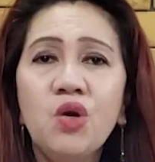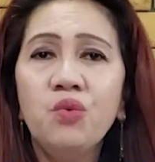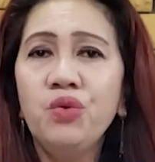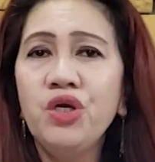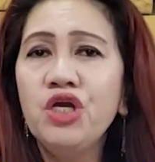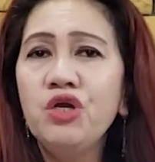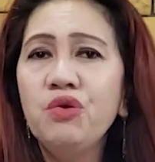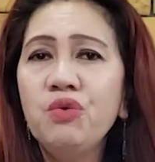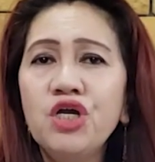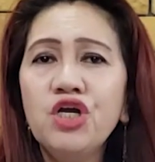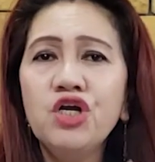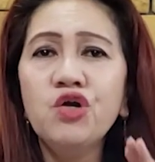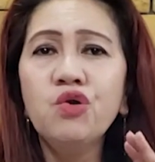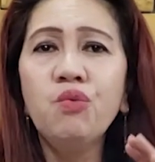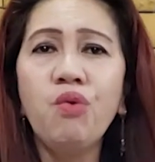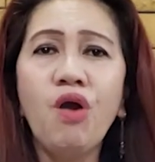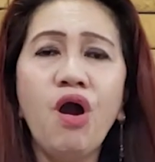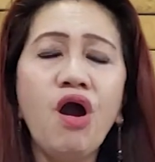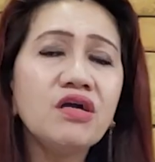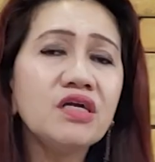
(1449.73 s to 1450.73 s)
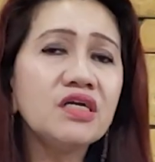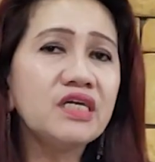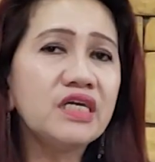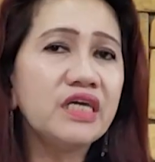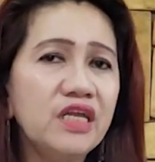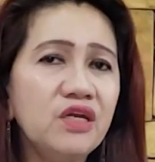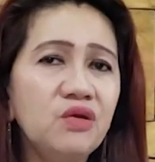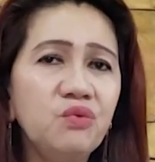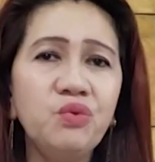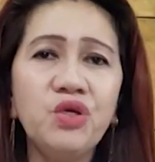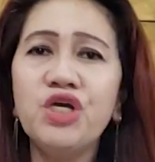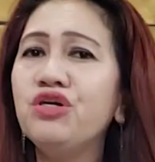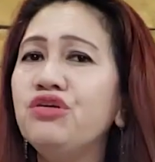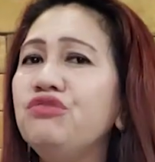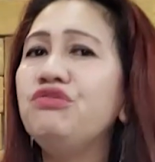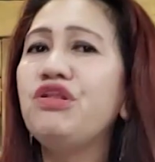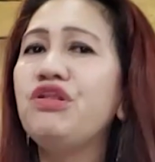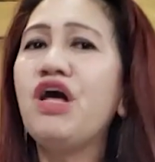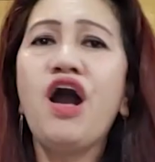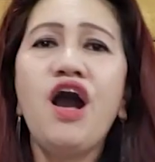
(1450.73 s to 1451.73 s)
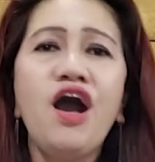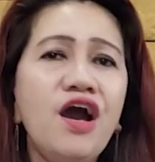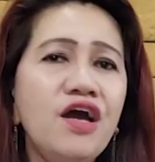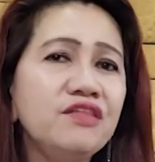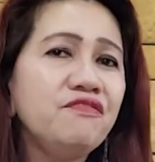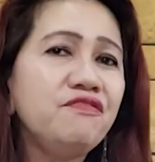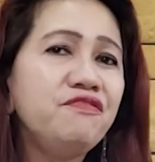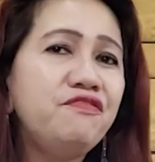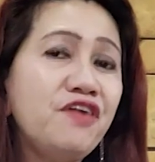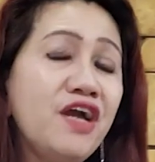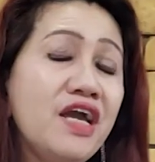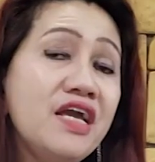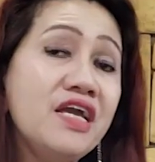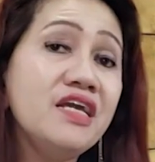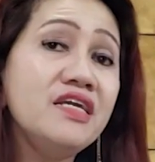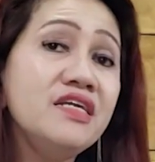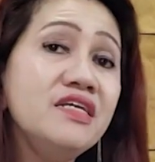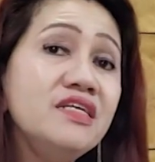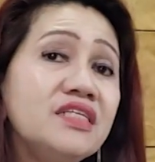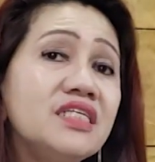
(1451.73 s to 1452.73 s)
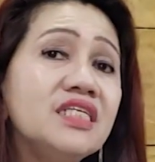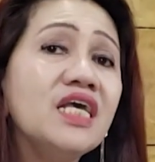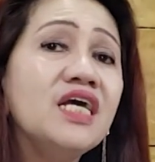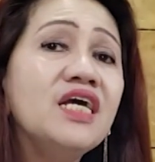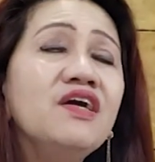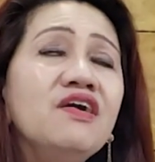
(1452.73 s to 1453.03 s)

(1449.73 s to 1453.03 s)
We will walk and will not faint.